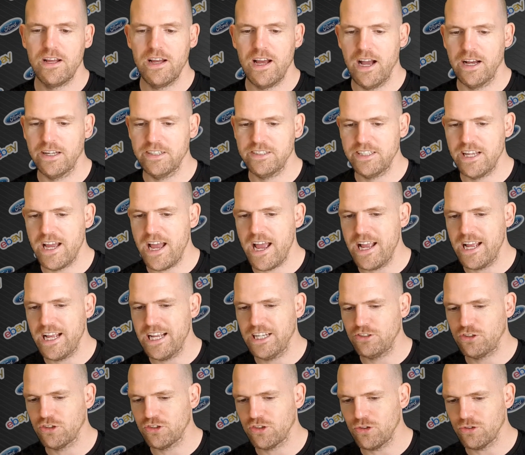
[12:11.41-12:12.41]
And yeah, it
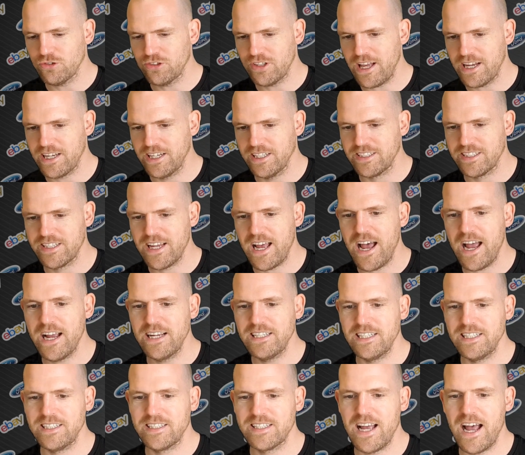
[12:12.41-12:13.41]
just looks like a
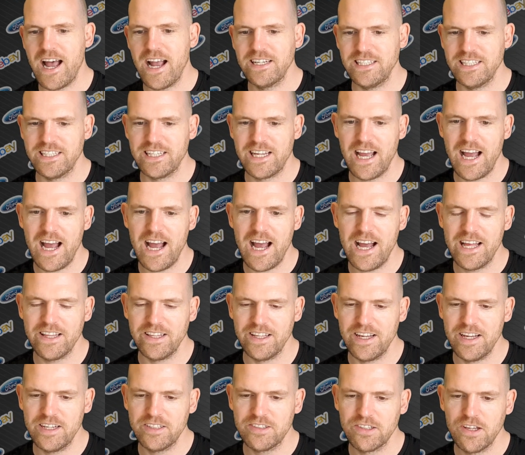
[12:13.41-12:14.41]
tidy car,
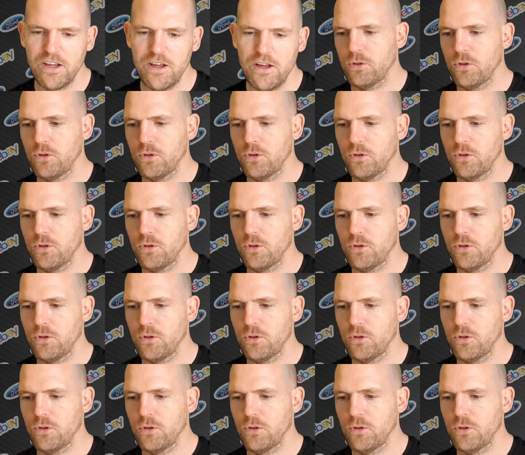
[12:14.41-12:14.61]
this.